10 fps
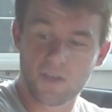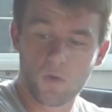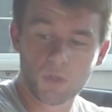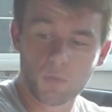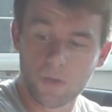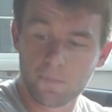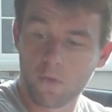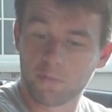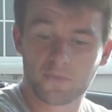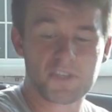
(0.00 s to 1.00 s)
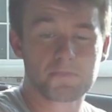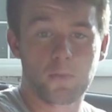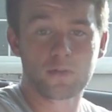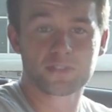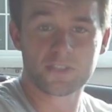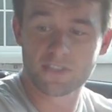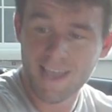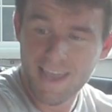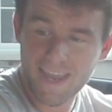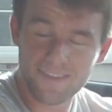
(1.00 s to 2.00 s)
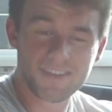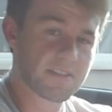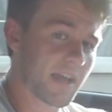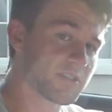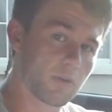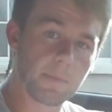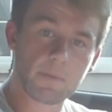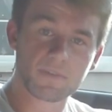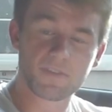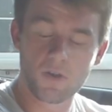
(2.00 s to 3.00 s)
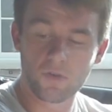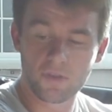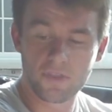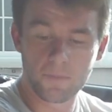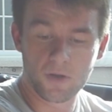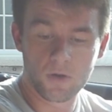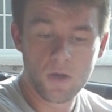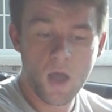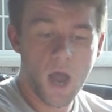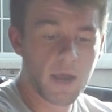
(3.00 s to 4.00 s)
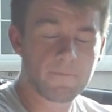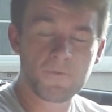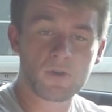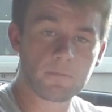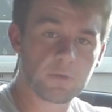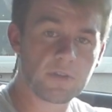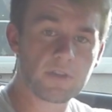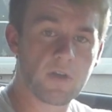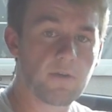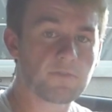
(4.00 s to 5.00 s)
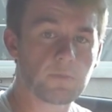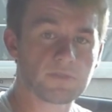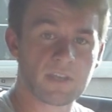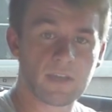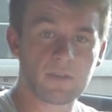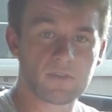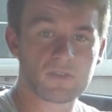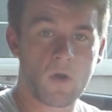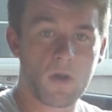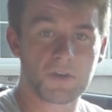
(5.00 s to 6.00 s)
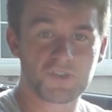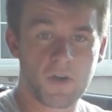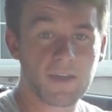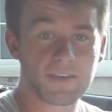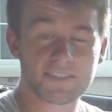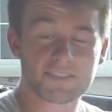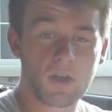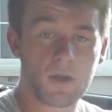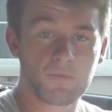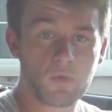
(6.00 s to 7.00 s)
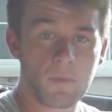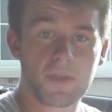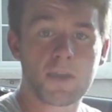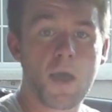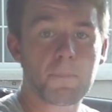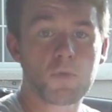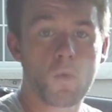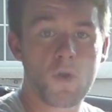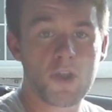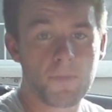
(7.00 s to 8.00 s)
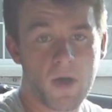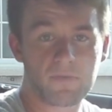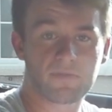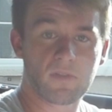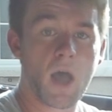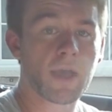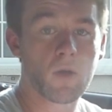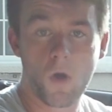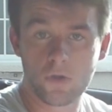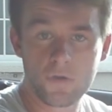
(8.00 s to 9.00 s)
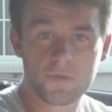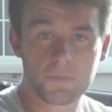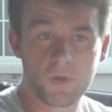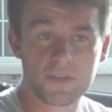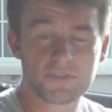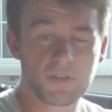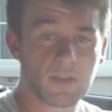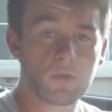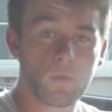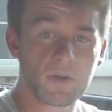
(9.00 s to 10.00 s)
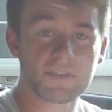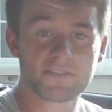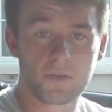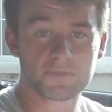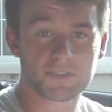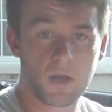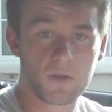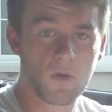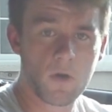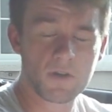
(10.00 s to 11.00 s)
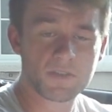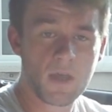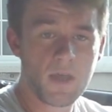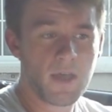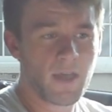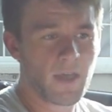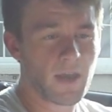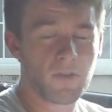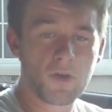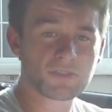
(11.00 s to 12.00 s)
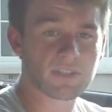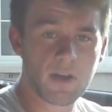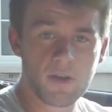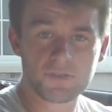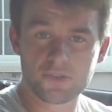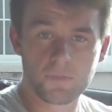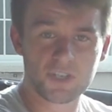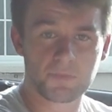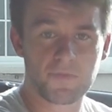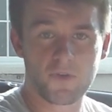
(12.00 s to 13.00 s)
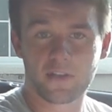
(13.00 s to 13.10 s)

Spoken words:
they hold you in both with these bolsters and this nice grippy material in the middle. I'd feel completely comfortable taking this car on a track in its stock form and not be worried about flying all over the place like you would in some stock cars. And in those scenarios, you'd much prefer